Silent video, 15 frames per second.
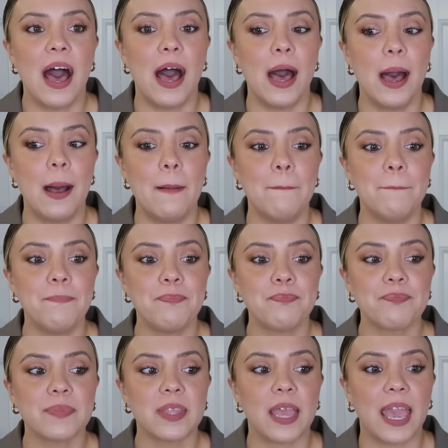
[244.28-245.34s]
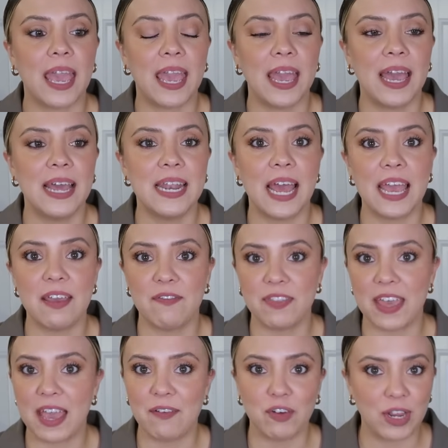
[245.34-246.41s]
Um, and
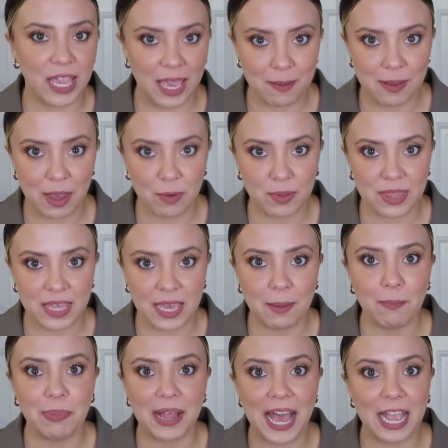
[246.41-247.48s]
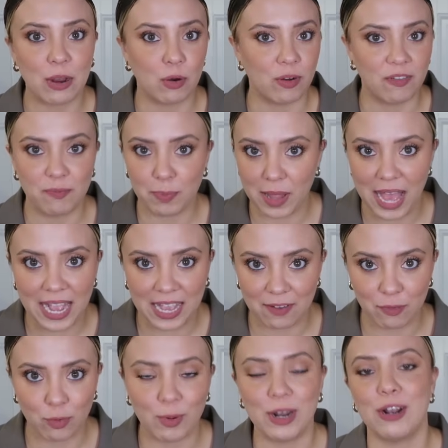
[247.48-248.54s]
if they ever came out with it in black or if black
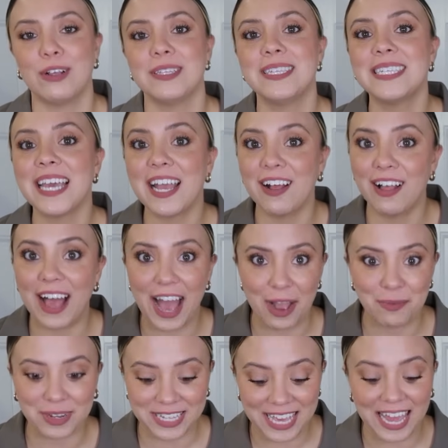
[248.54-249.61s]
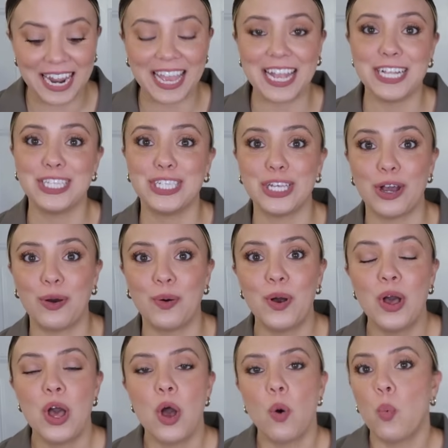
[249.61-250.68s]
ever went on sale I would get it and so